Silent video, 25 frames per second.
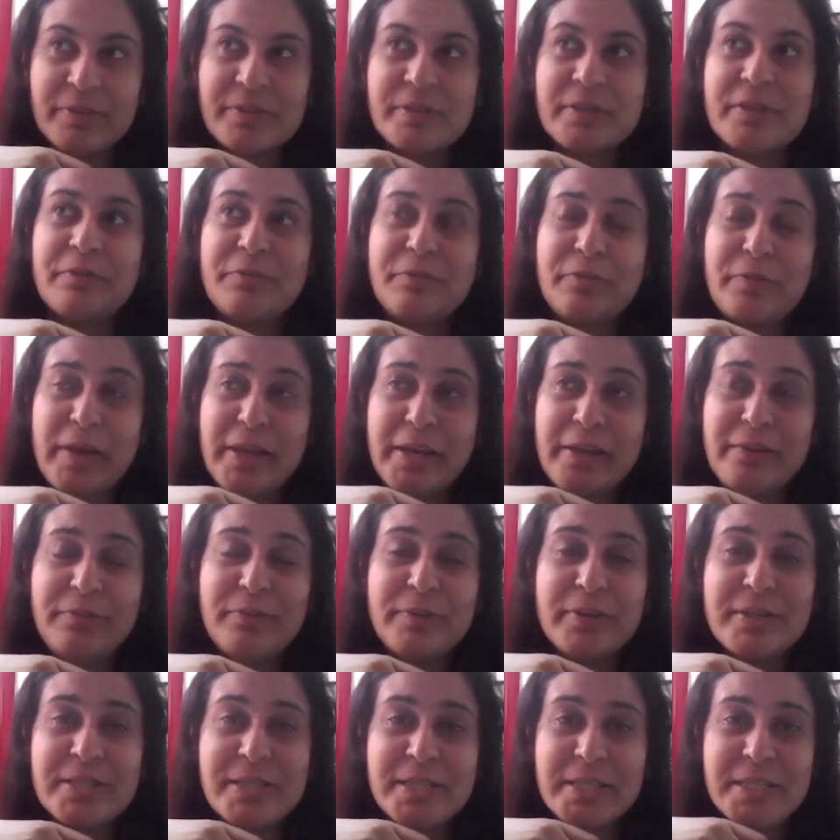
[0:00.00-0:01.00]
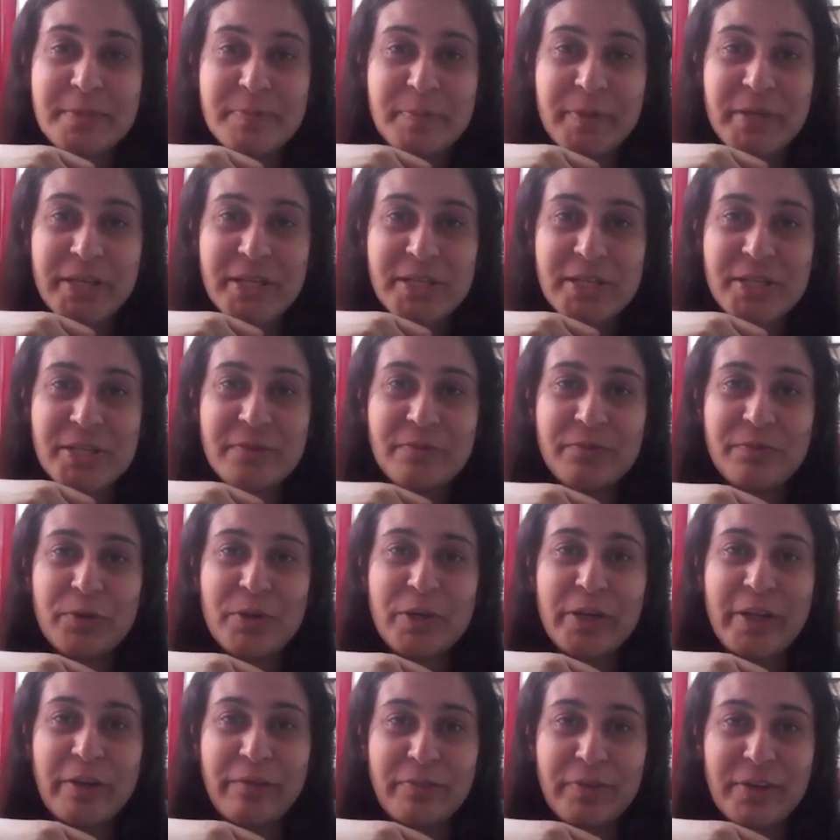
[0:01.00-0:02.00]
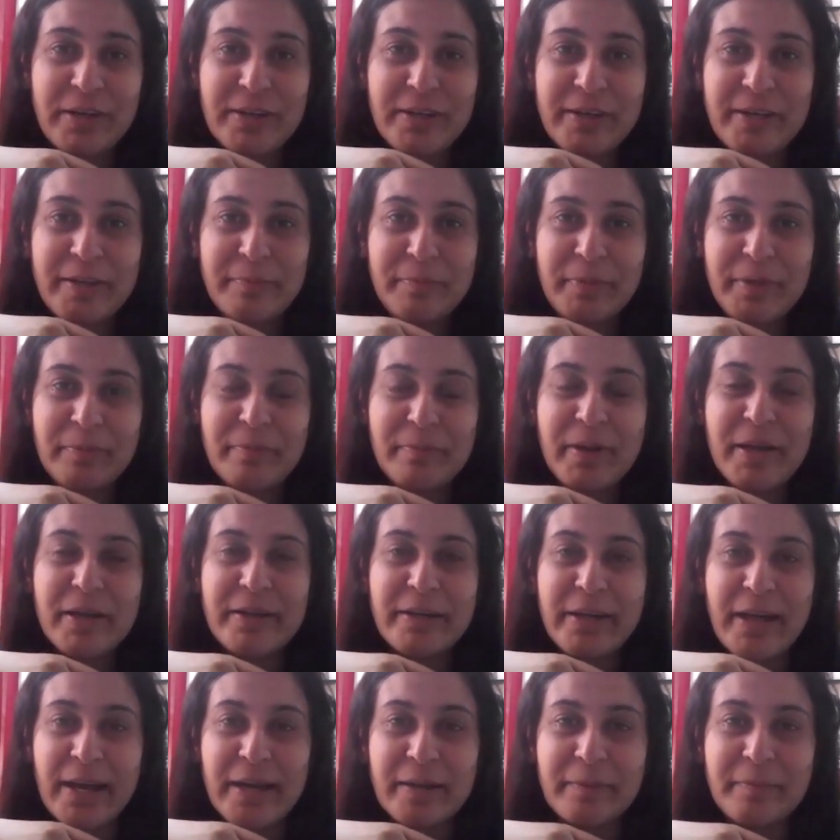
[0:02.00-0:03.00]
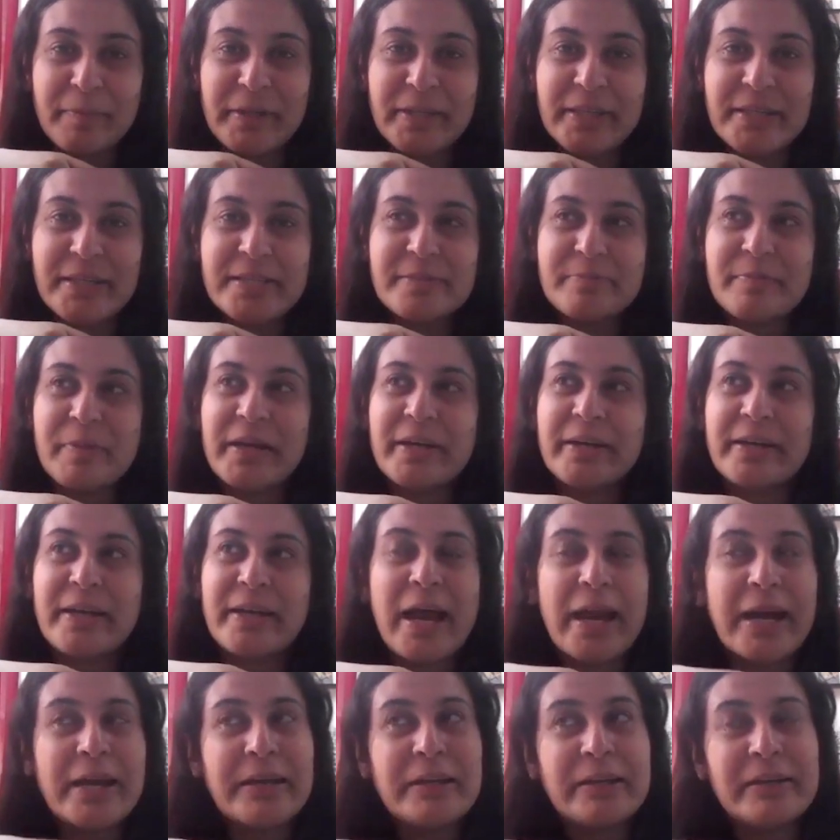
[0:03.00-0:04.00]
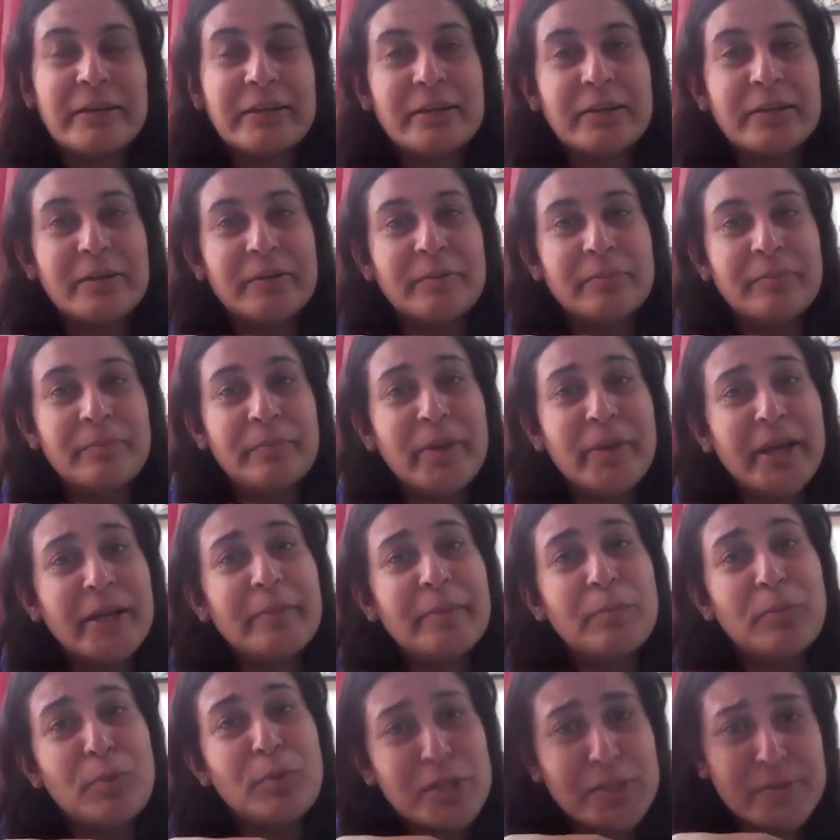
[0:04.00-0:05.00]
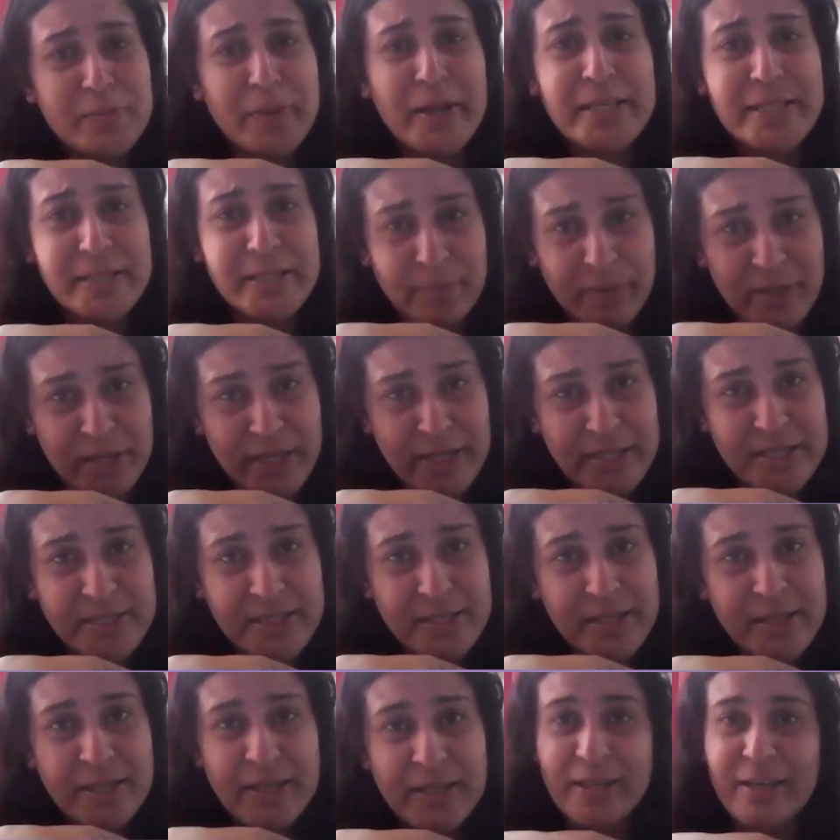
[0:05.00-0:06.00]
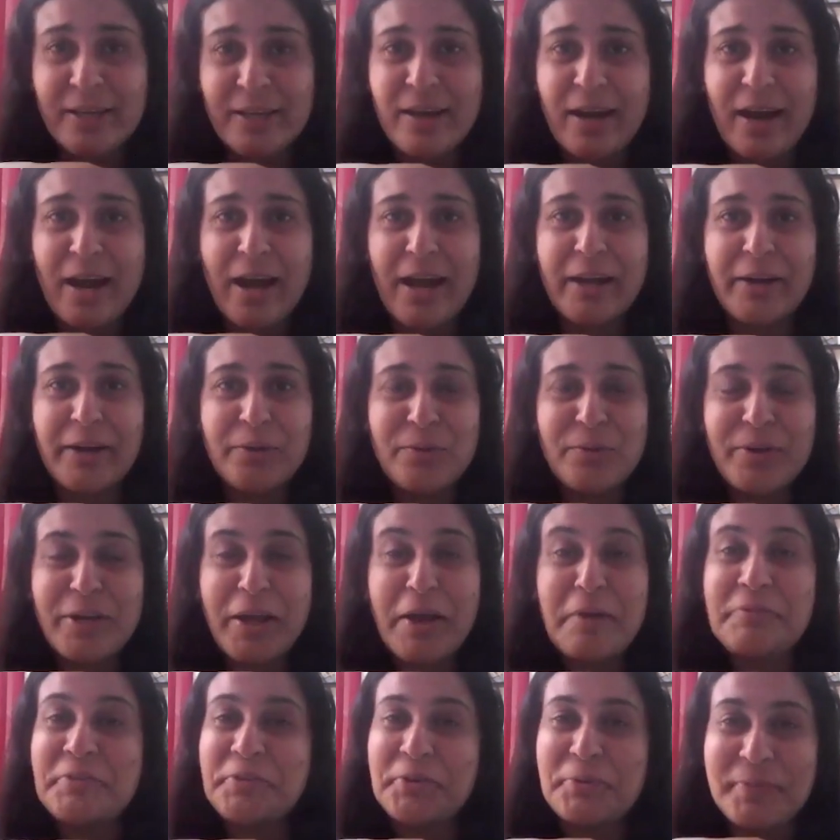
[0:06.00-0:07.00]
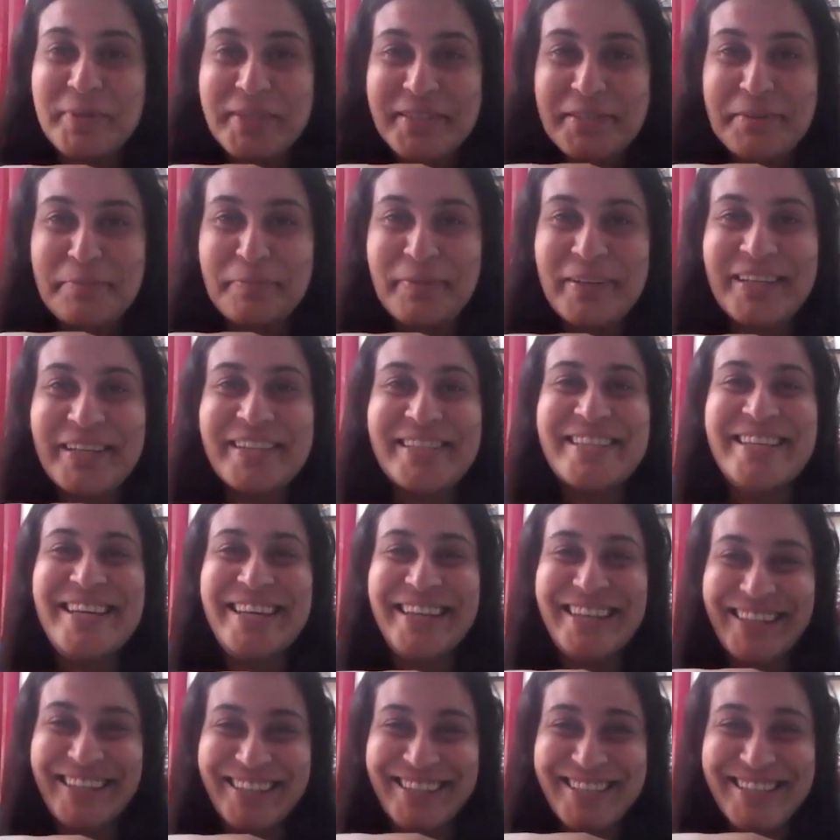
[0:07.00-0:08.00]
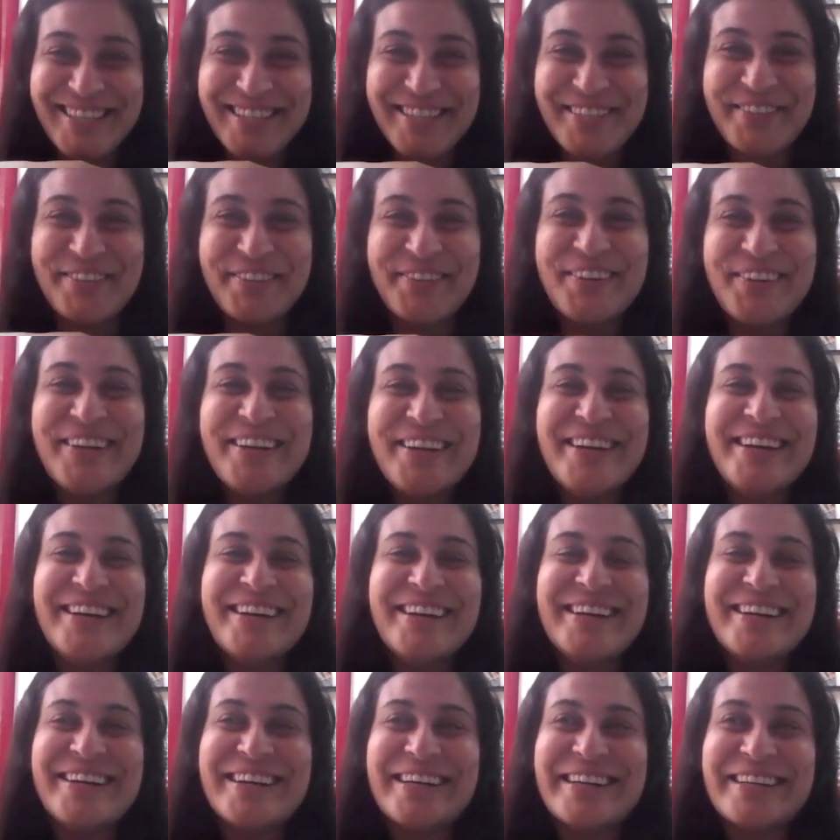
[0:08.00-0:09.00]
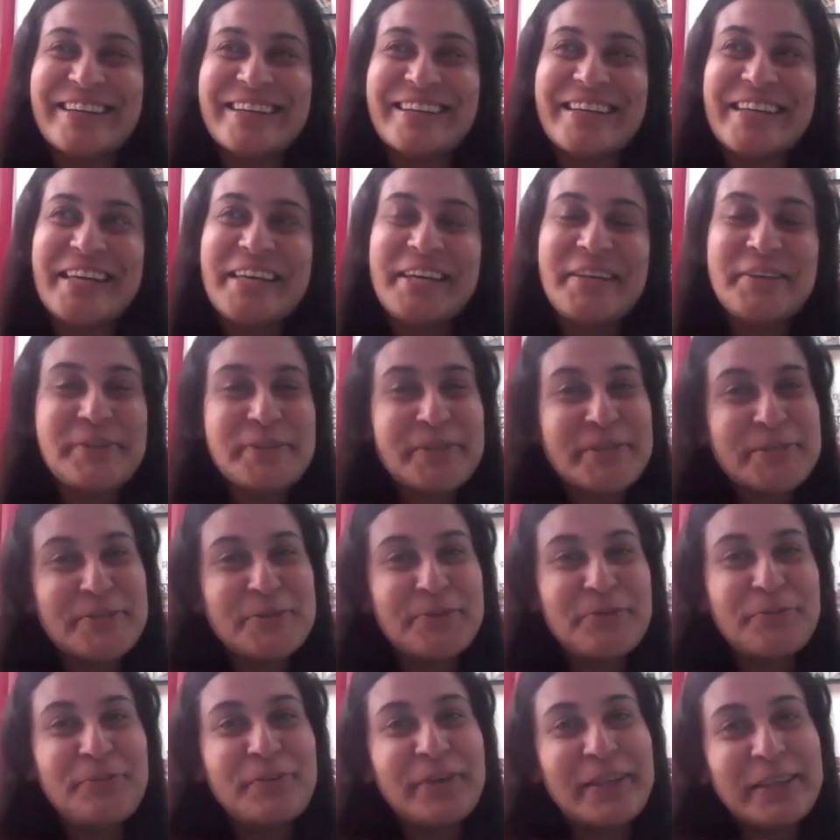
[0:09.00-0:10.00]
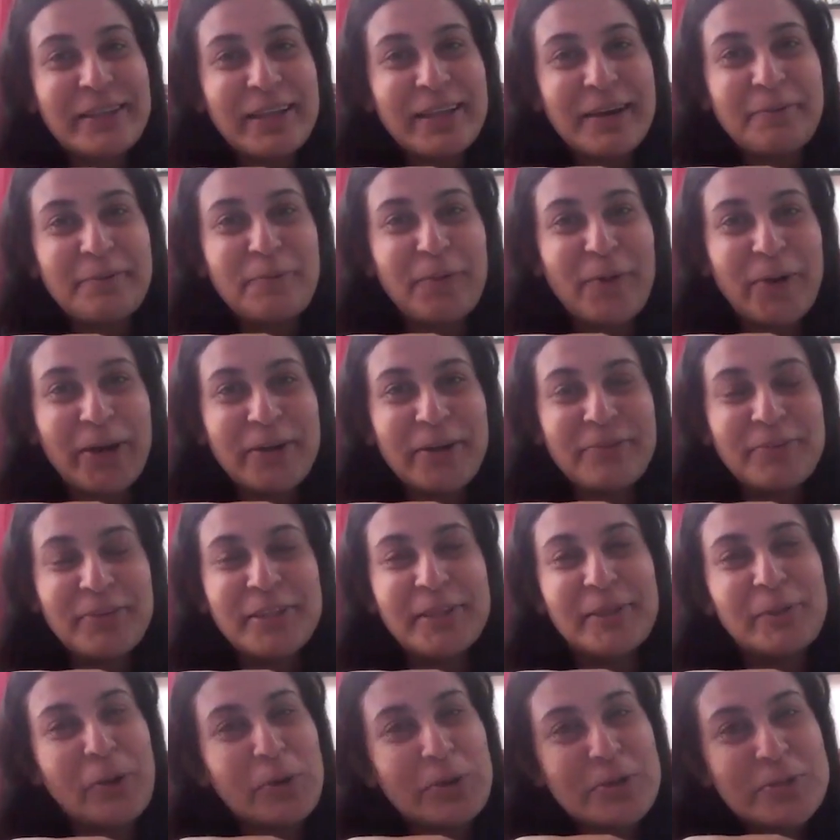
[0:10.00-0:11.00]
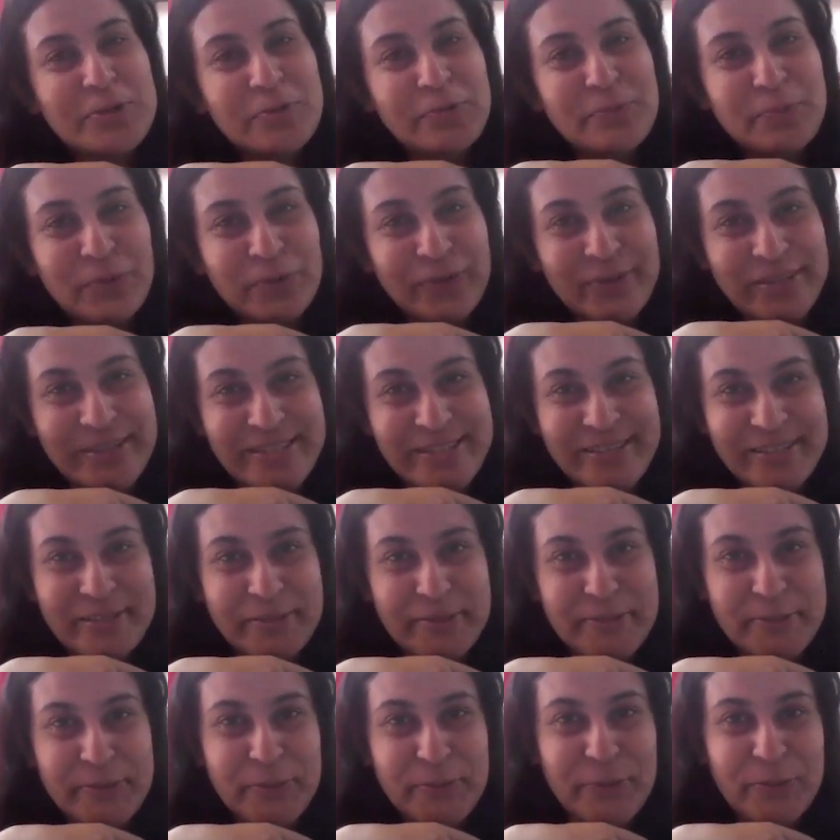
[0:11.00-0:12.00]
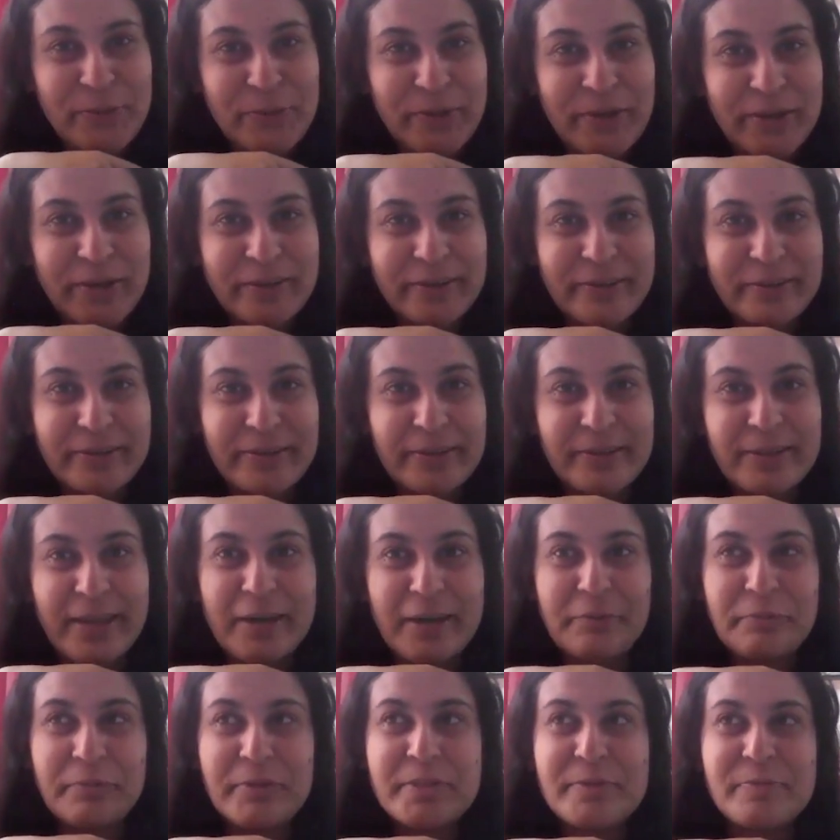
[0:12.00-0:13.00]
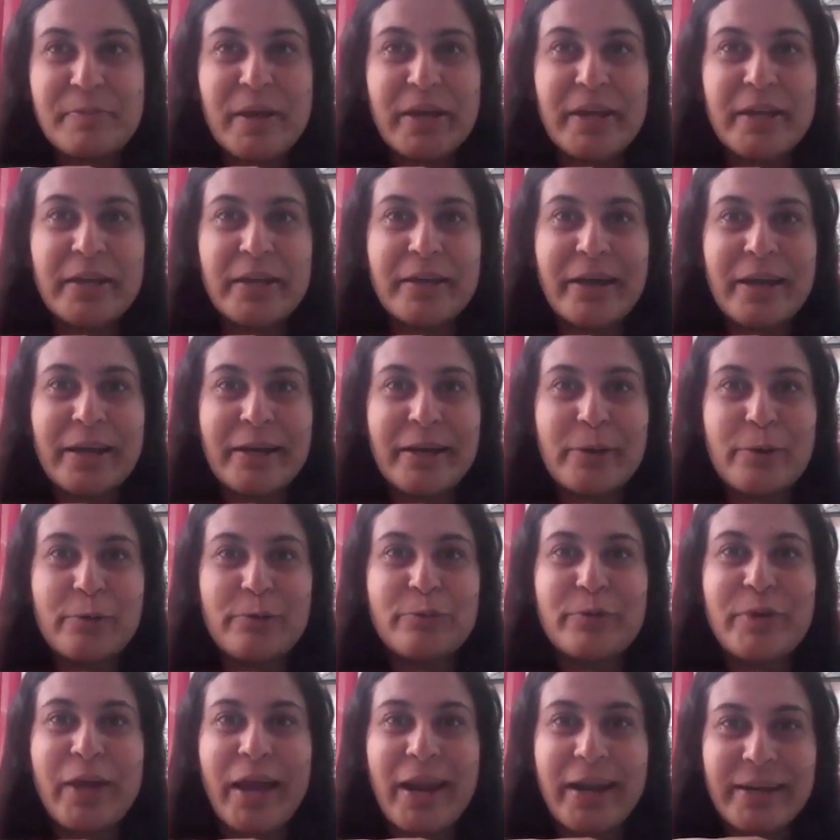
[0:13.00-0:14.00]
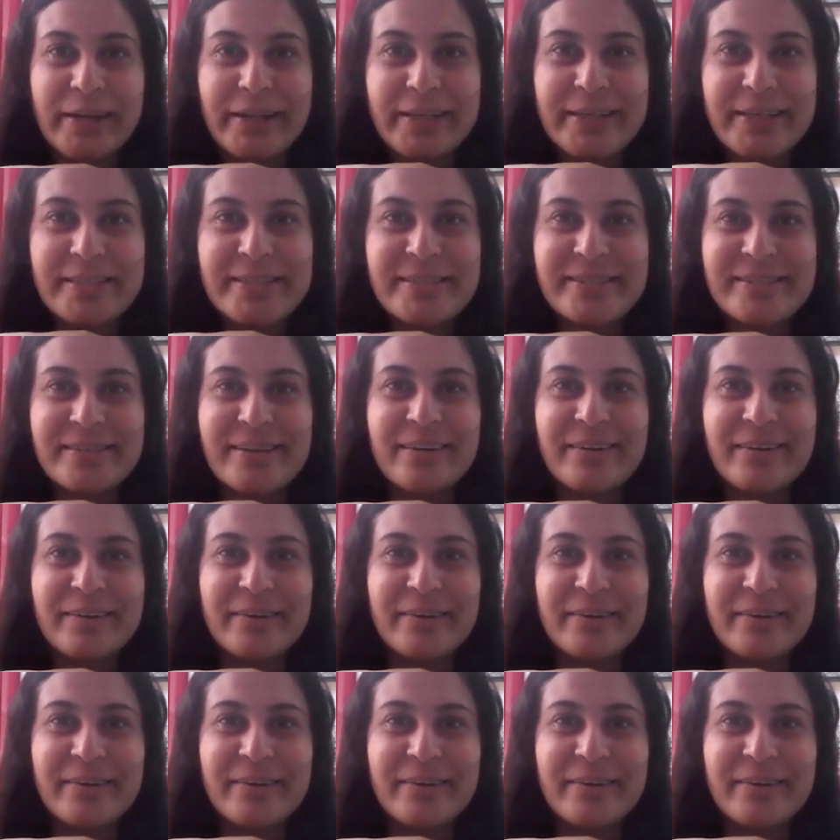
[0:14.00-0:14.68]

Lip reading: the very first inspiration would definitely be my dad, because my dad made books my siblings. I don't have human siblings, so he used to fill that void with lots of books. So that was my kind of candies.